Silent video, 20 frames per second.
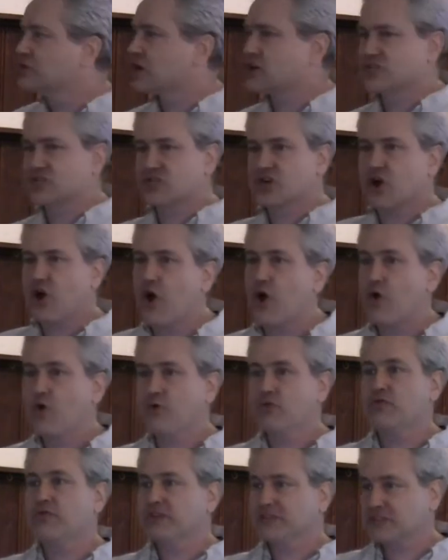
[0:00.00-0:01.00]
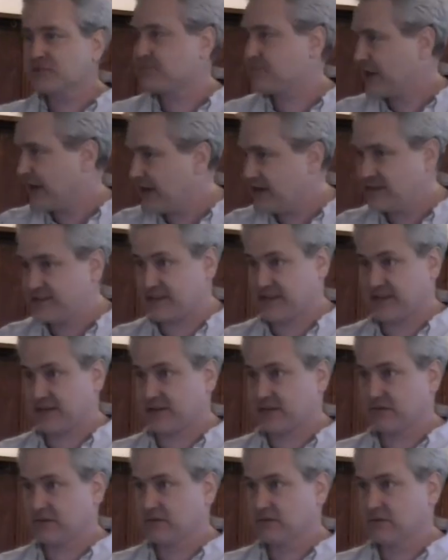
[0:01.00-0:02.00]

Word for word: doesn't own this painting,